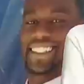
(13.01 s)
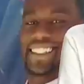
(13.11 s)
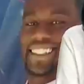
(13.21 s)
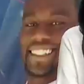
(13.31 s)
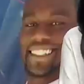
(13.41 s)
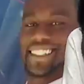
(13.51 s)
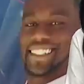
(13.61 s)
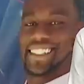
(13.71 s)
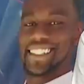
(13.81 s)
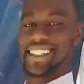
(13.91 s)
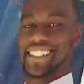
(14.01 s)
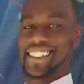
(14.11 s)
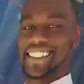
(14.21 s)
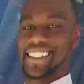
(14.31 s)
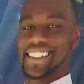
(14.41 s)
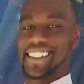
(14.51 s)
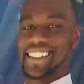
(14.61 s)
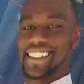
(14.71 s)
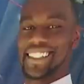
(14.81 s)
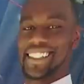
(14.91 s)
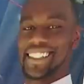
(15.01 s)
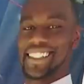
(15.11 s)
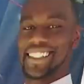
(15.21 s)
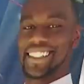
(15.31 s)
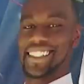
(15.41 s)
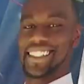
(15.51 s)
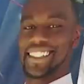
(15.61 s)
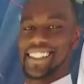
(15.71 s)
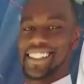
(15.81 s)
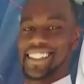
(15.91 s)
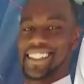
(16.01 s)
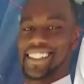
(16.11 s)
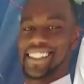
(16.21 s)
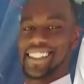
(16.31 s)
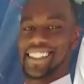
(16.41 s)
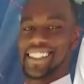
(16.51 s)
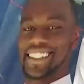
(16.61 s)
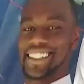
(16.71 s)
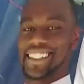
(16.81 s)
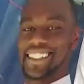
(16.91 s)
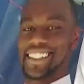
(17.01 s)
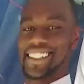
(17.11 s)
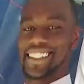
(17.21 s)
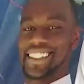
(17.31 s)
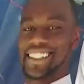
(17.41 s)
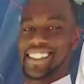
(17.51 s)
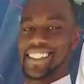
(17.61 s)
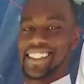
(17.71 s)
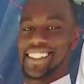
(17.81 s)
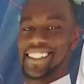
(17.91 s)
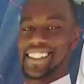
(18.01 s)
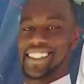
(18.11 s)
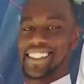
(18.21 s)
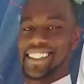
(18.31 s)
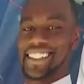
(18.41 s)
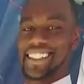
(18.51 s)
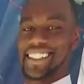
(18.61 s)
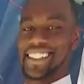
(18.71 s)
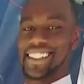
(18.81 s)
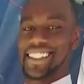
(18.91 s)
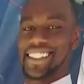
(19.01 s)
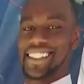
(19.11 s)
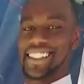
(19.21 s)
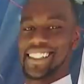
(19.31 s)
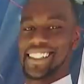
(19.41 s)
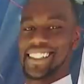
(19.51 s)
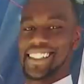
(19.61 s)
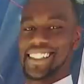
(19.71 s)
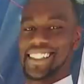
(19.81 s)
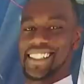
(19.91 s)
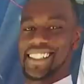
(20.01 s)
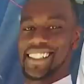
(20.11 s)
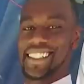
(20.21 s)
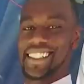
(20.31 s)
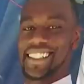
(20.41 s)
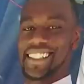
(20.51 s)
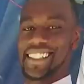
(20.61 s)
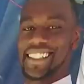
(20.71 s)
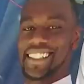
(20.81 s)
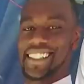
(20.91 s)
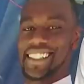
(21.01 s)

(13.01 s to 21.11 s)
This person isn't speaking.